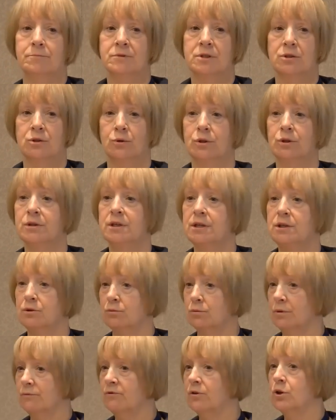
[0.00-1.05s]
So you need to
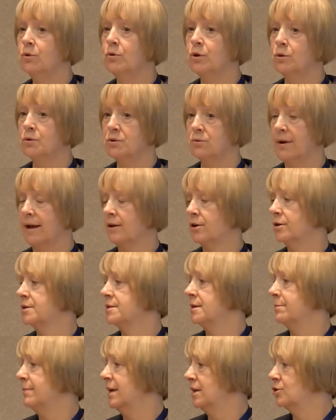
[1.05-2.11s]
review those
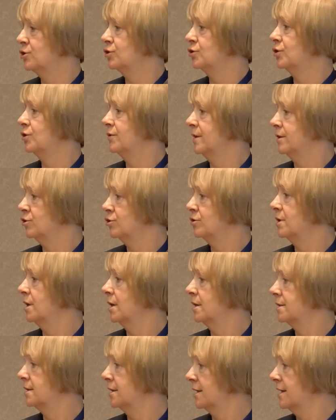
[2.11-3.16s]
records and make sure that you're
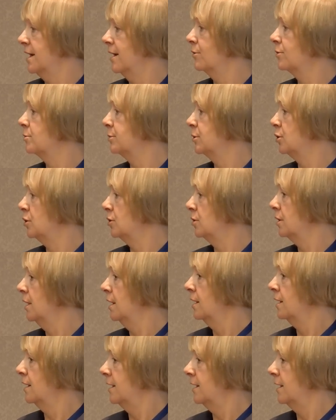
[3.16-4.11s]
not accountable.